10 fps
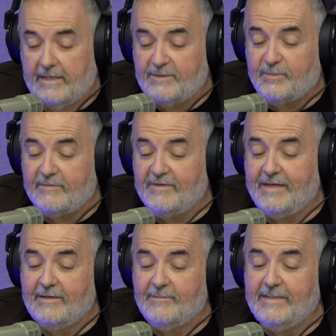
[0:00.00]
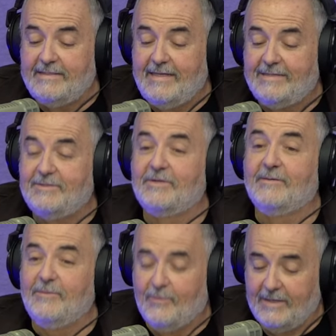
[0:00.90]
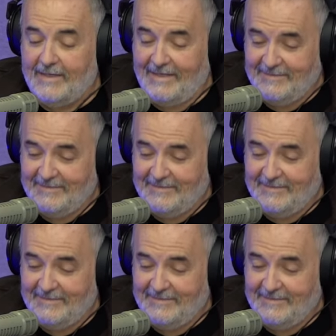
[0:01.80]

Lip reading: heads prevailed and my dad took them away.